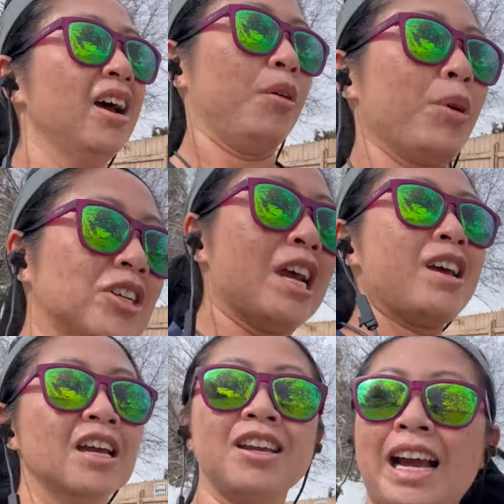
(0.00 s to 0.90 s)
which
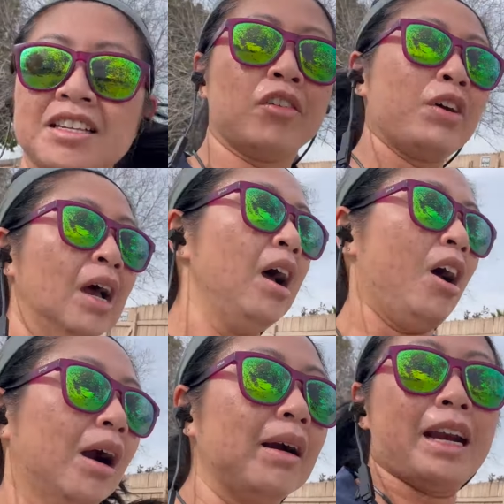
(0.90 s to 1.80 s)
you guys have
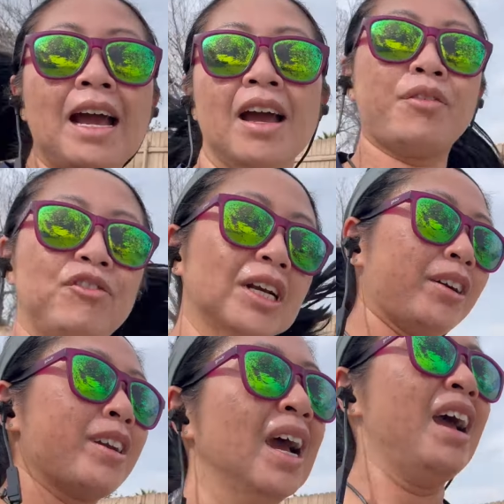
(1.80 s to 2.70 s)
already
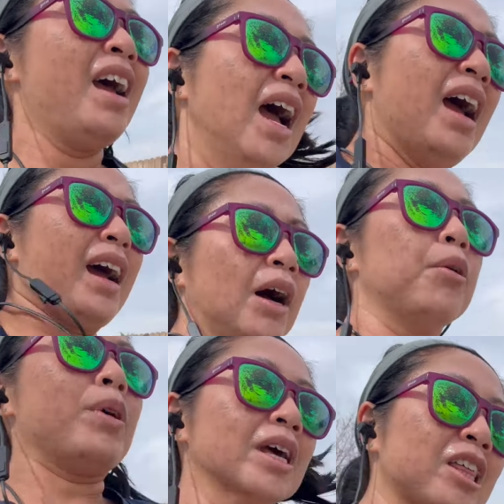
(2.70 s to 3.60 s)
figured out
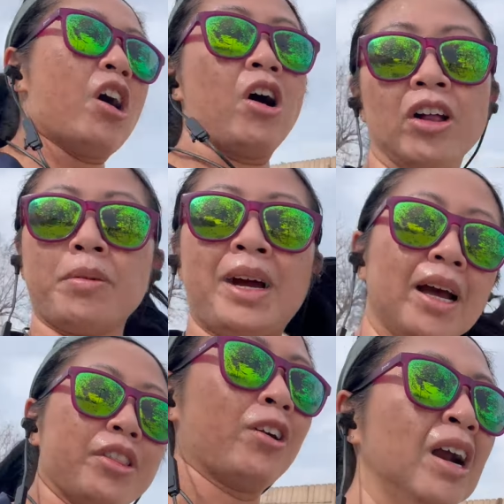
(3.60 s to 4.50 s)
with all of my
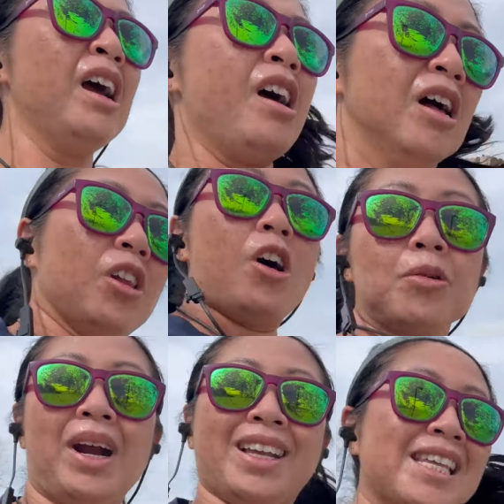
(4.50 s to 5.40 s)
other long
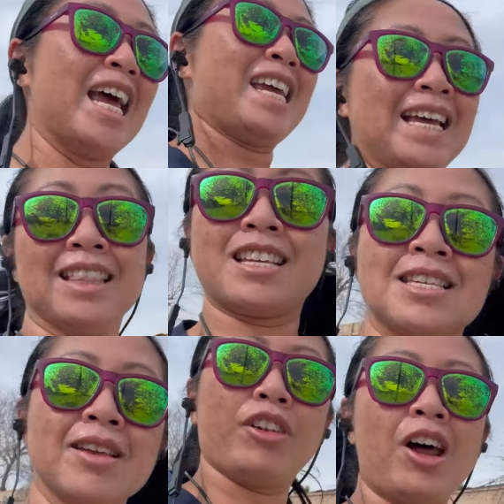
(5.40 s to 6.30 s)
runs in this
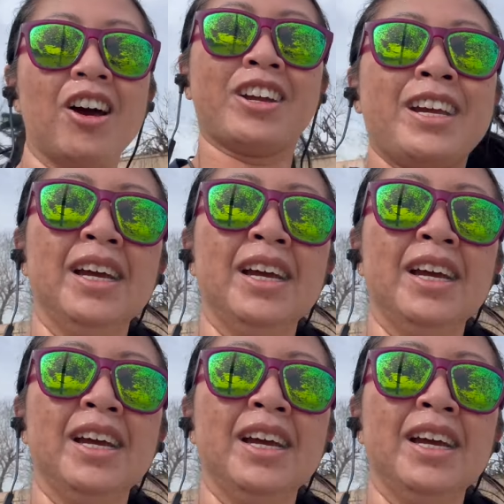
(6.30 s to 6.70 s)
vlog.